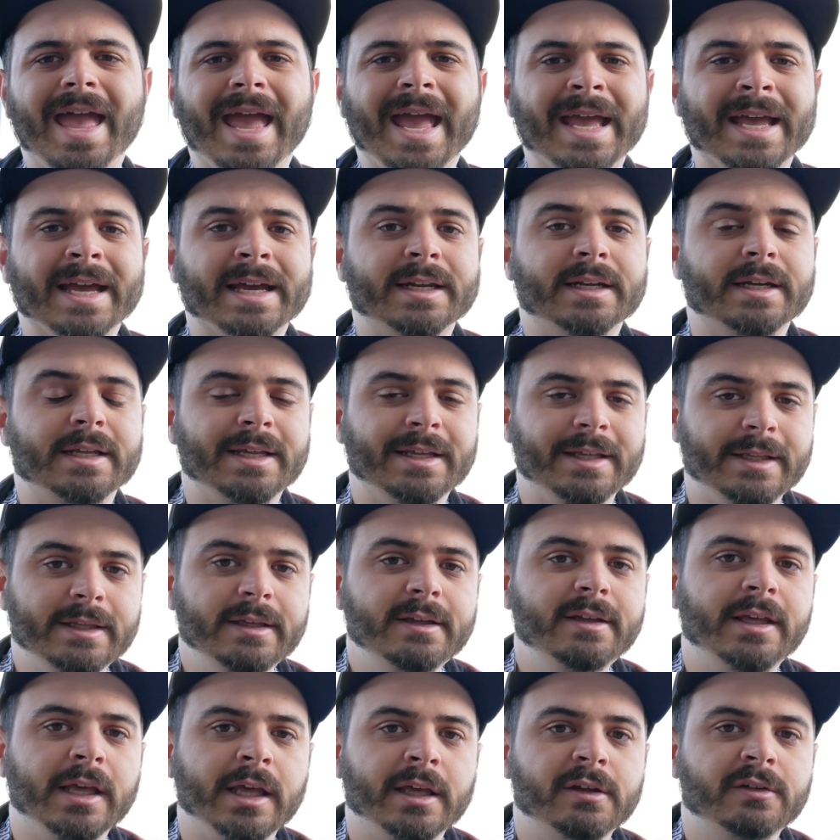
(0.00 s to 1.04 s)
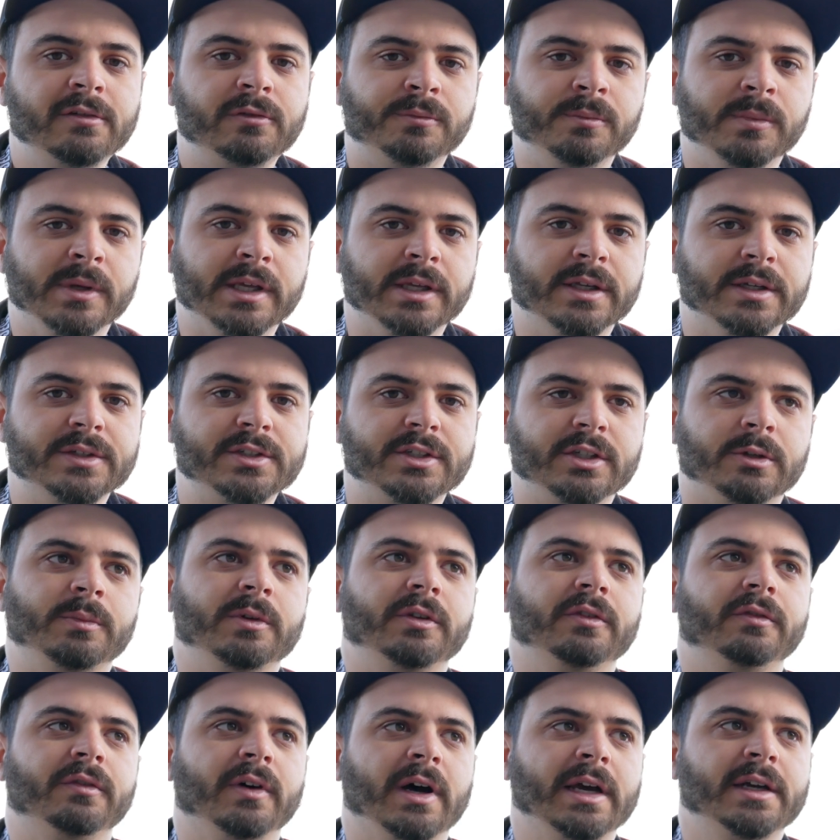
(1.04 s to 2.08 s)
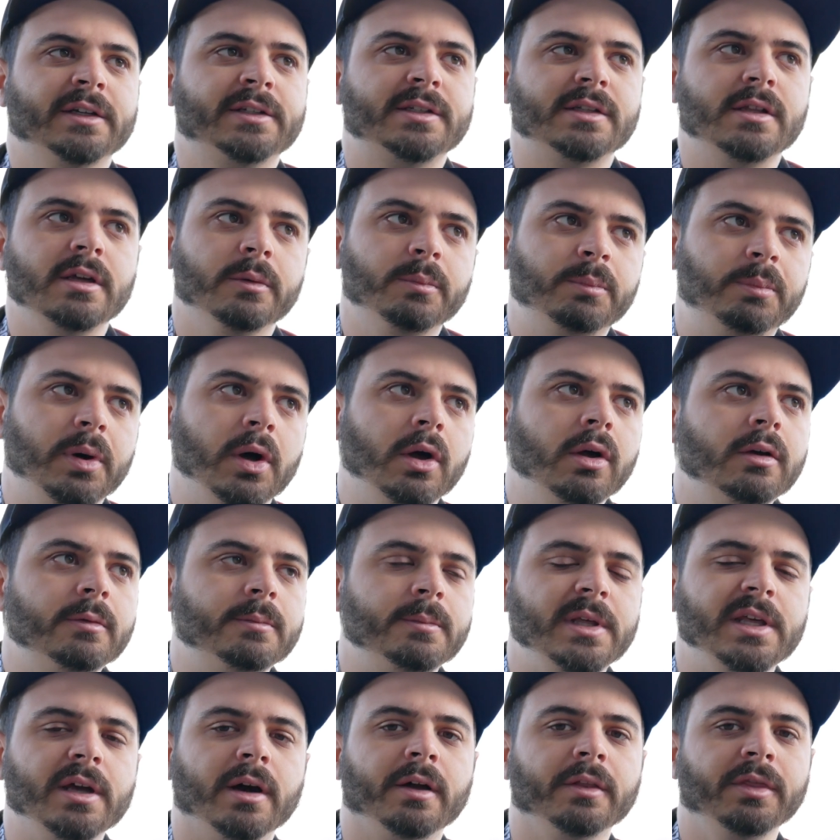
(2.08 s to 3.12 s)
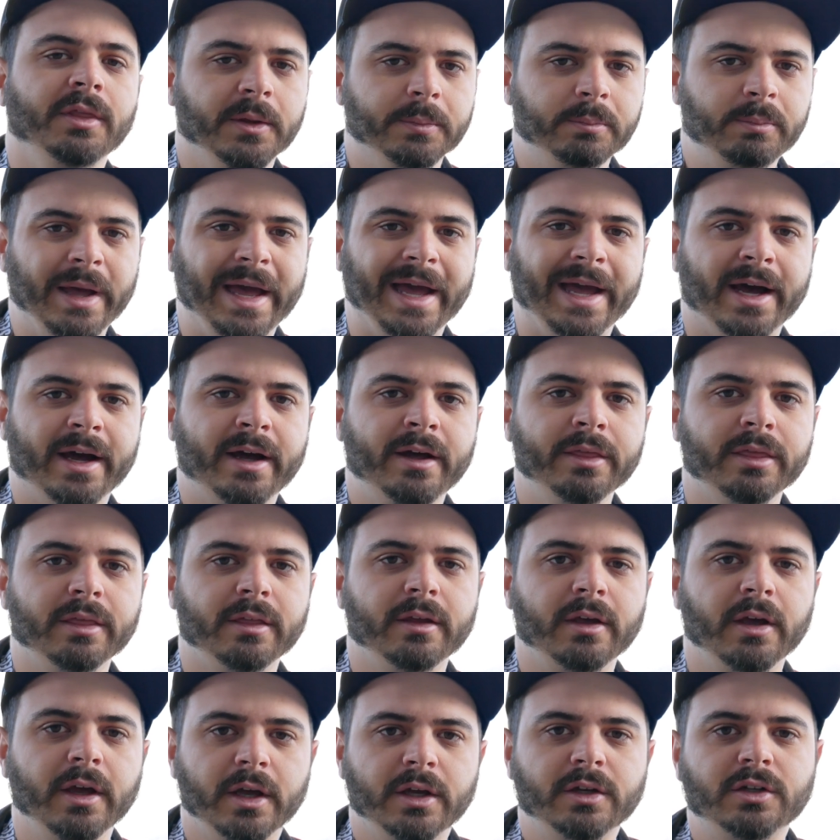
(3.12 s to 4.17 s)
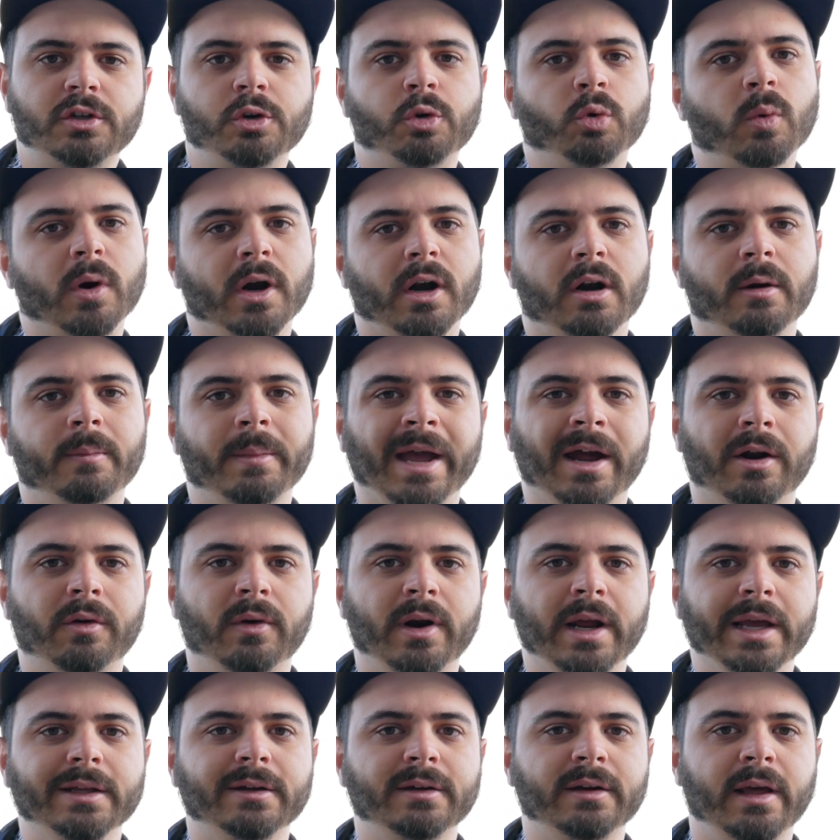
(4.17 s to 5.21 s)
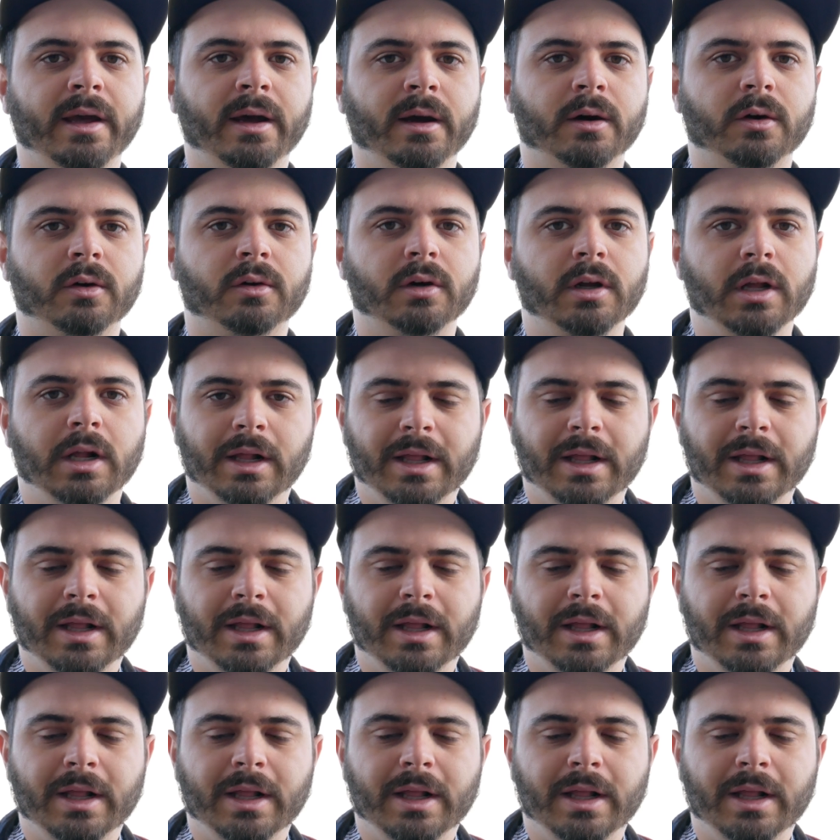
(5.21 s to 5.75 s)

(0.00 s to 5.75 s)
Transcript: And he gave me some advice that put me on the path to where I'm at right now.